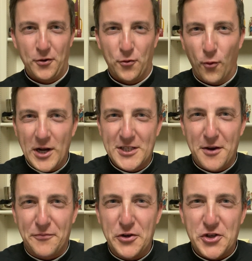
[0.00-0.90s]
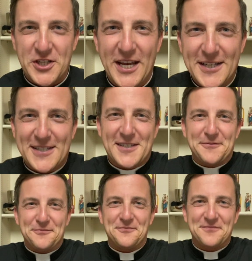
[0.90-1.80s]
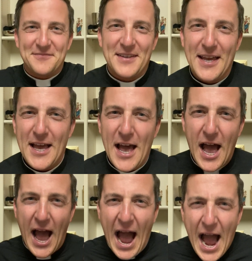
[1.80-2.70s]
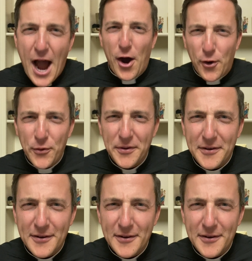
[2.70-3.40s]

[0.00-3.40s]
What's up, future saints? How